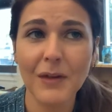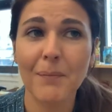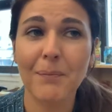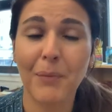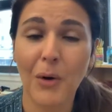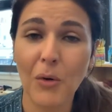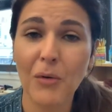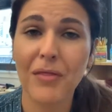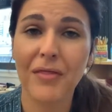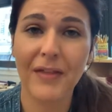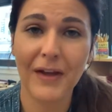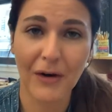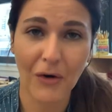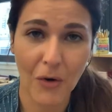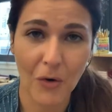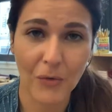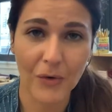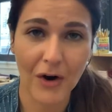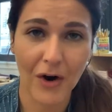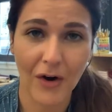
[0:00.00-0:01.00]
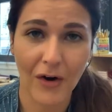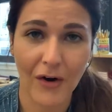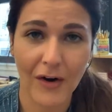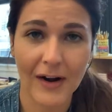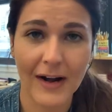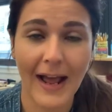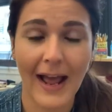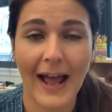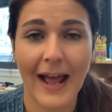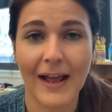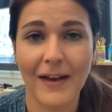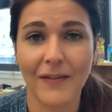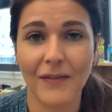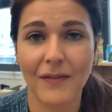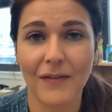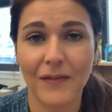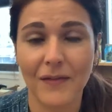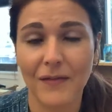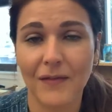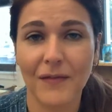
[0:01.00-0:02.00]
both their own art
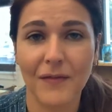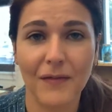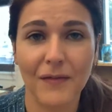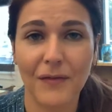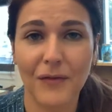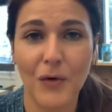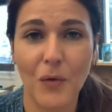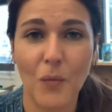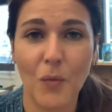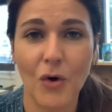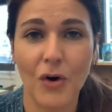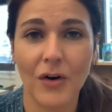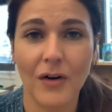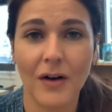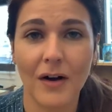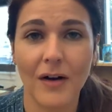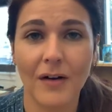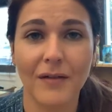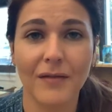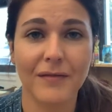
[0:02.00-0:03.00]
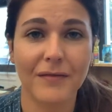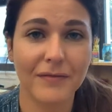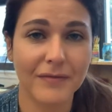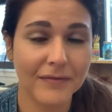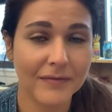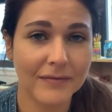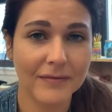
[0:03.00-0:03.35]
and the work of,